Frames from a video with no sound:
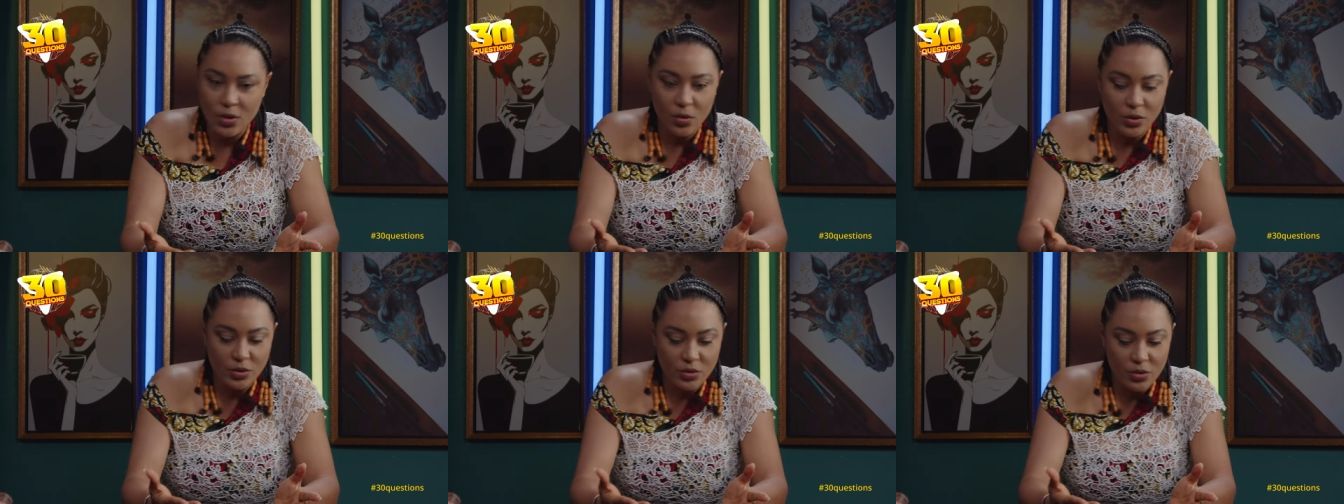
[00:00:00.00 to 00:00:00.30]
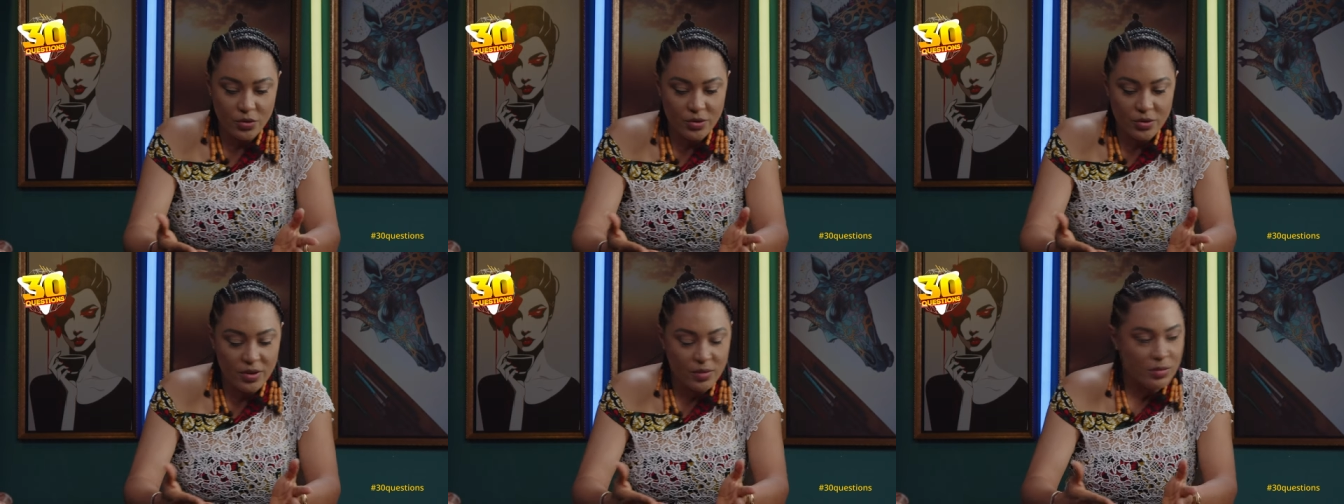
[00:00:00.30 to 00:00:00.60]
Also
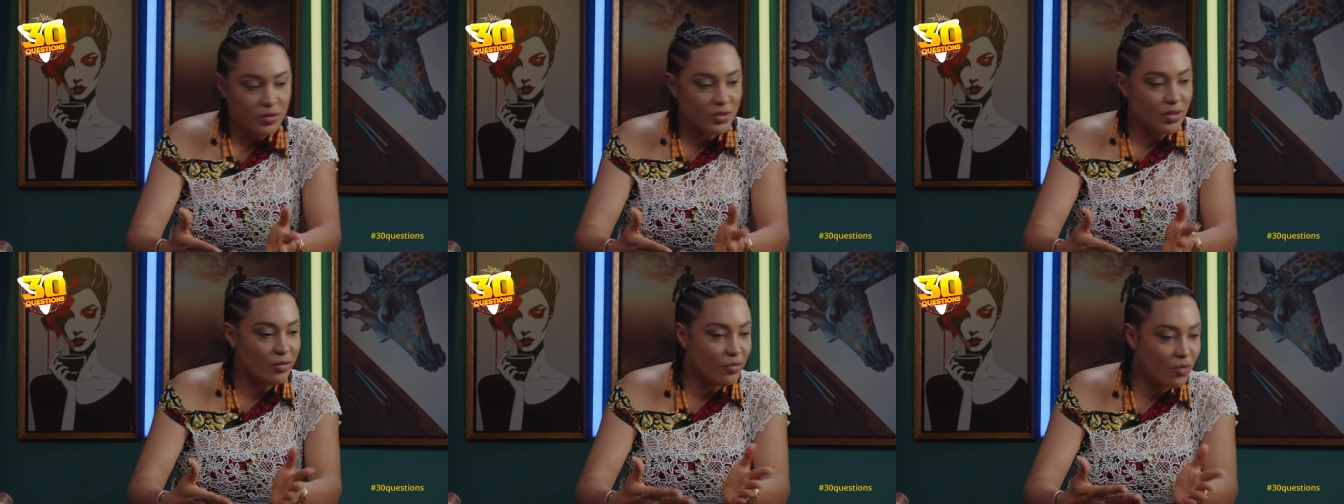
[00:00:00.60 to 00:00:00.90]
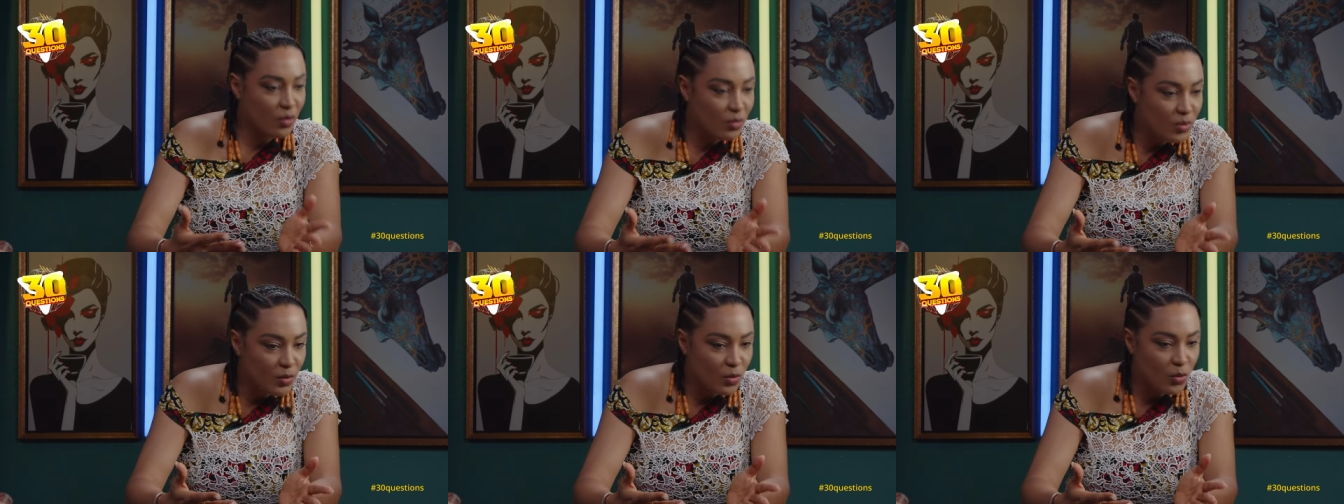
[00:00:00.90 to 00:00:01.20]
she was your
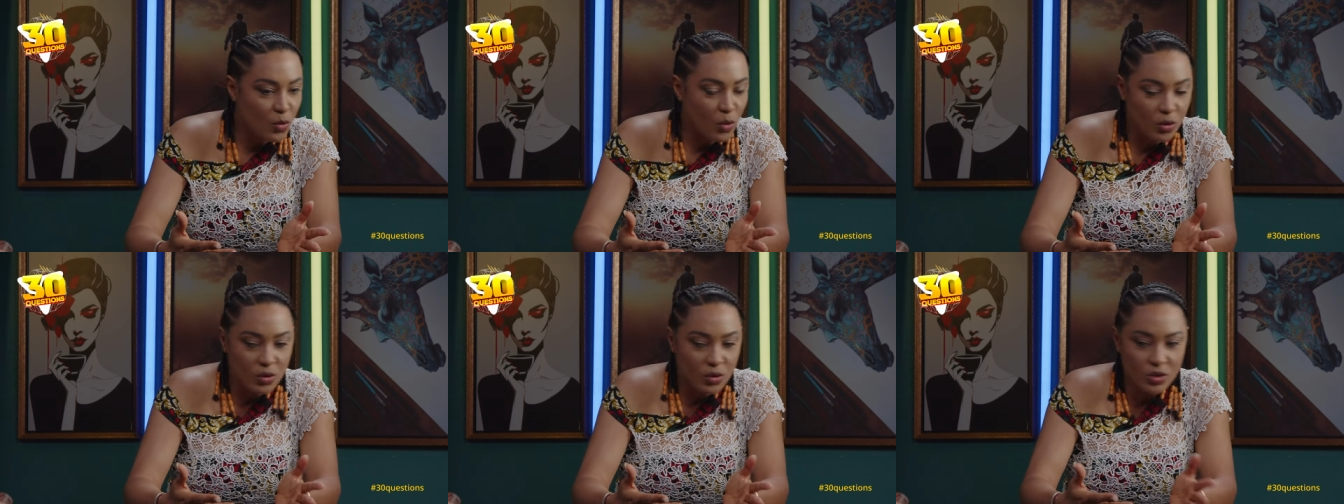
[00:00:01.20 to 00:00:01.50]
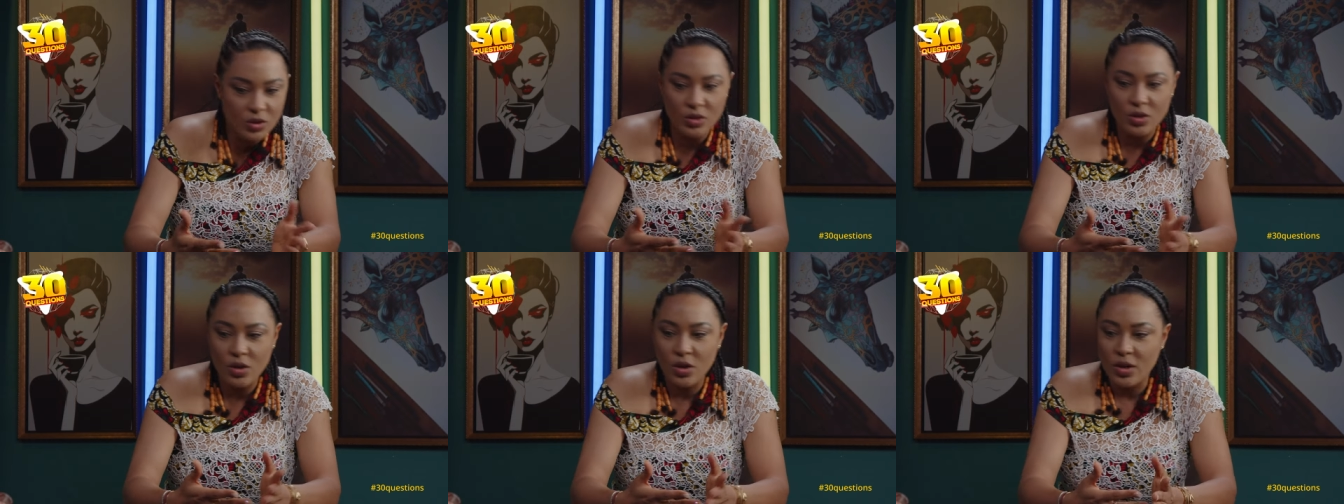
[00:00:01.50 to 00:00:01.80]
phobia
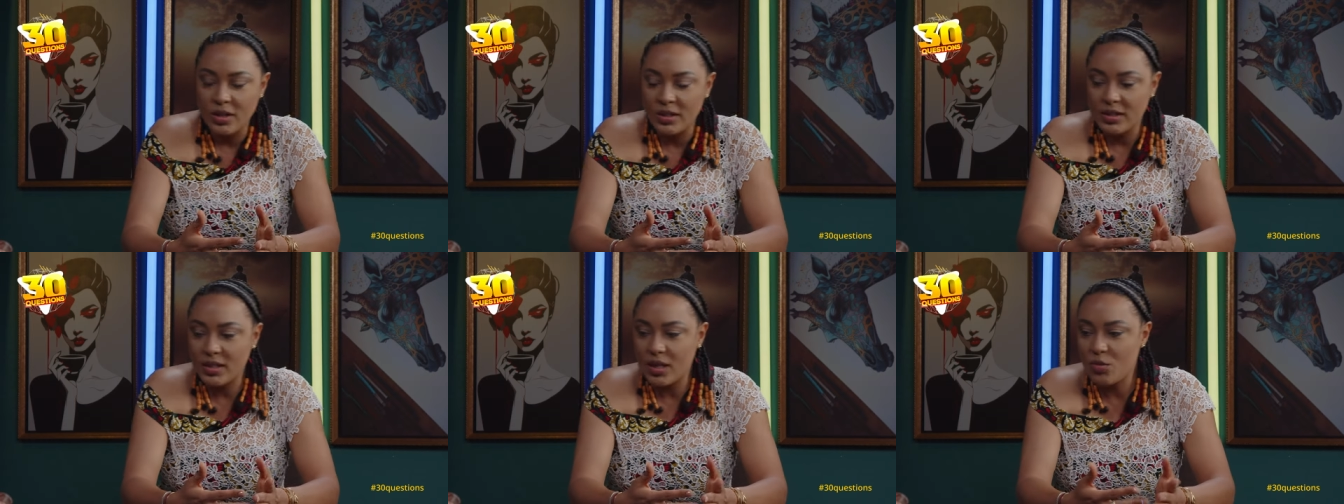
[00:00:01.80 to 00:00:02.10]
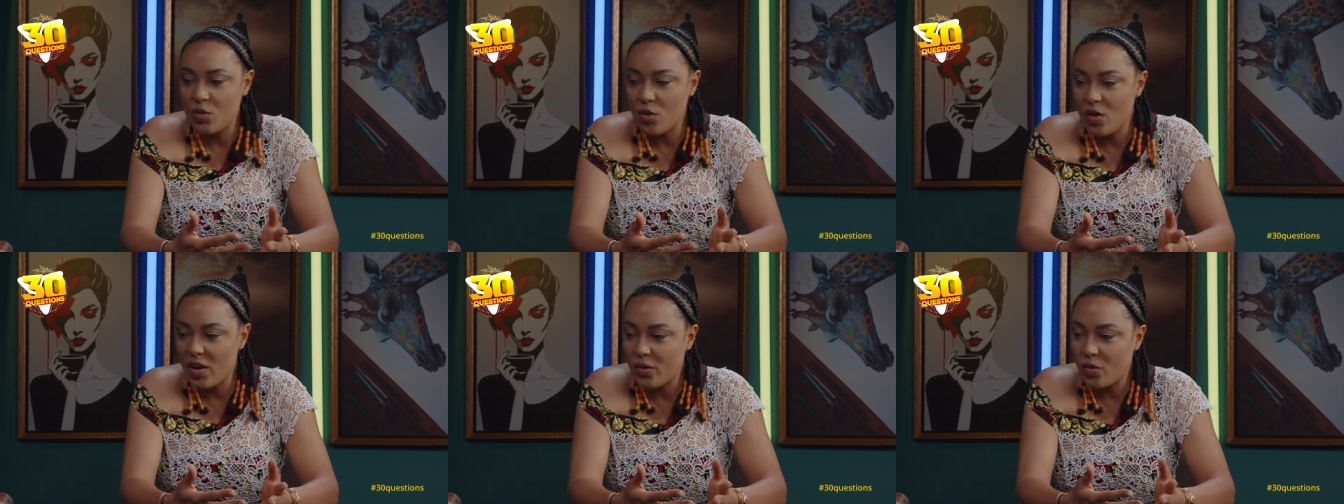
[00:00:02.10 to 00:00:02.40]
because said
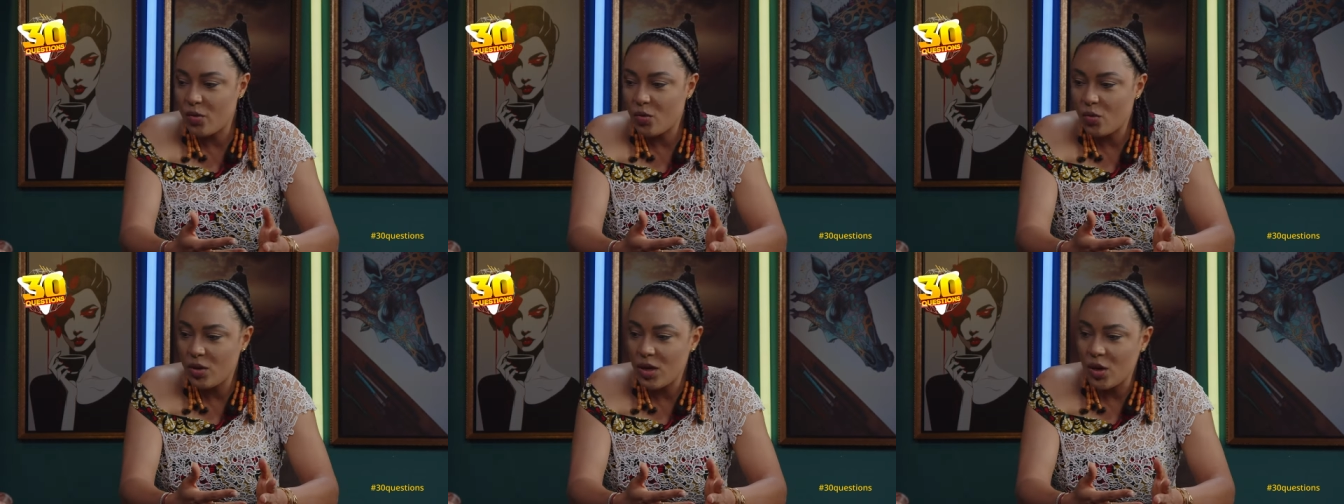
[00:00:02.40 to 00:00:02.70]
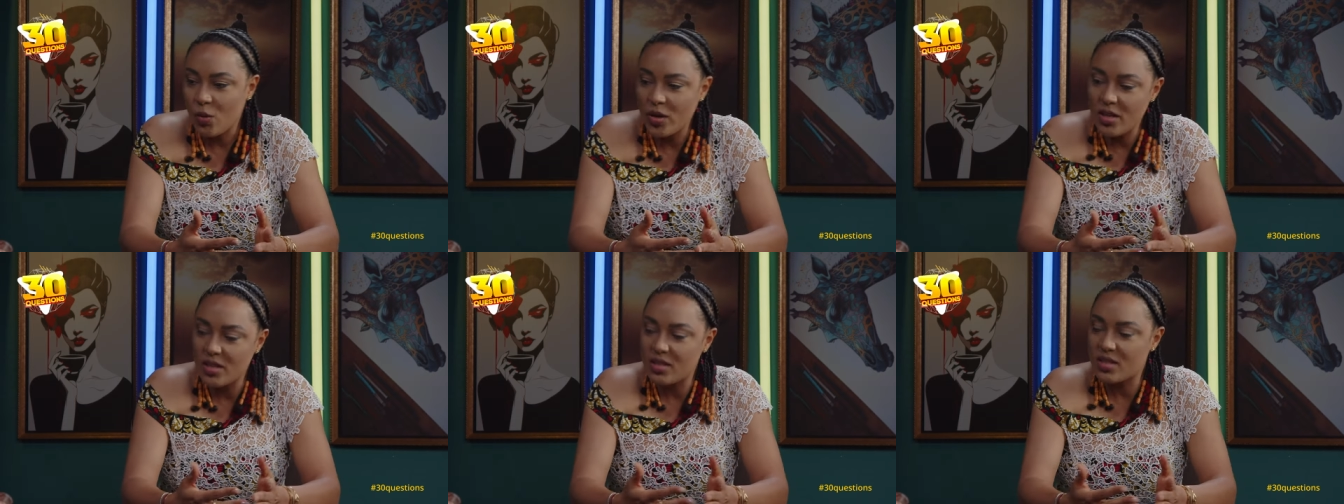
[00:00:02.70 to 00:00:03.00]
you know
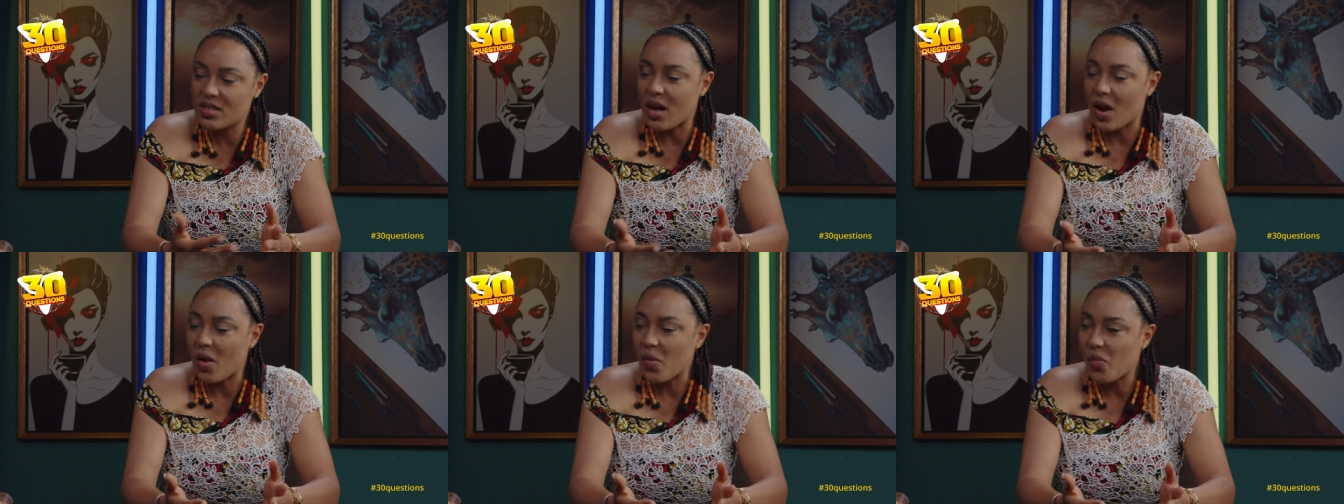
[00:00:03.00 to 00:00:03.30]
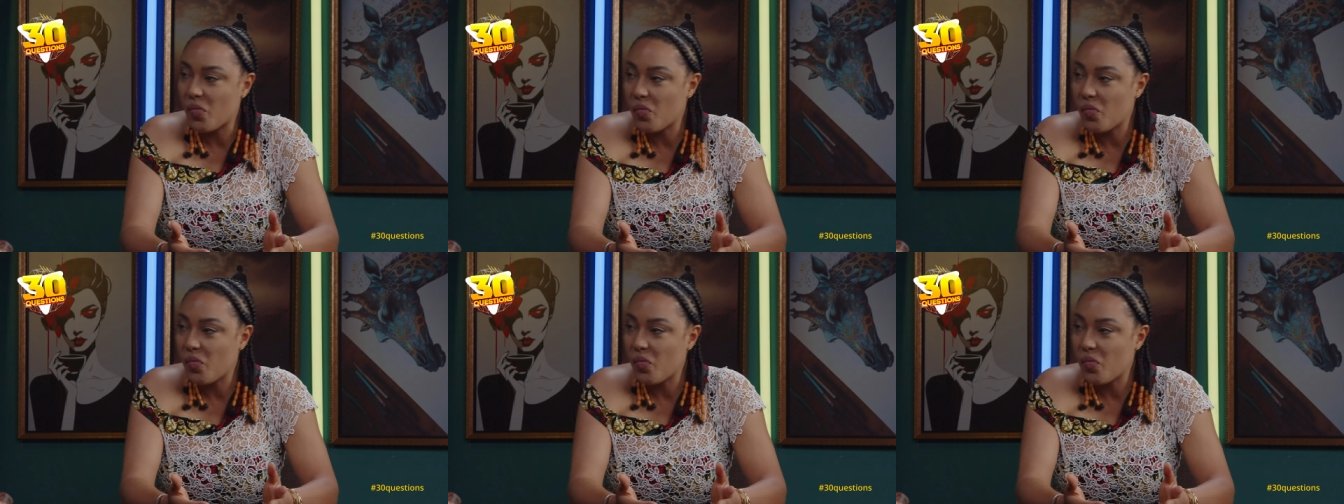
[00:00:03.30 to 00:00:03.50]
when you scam.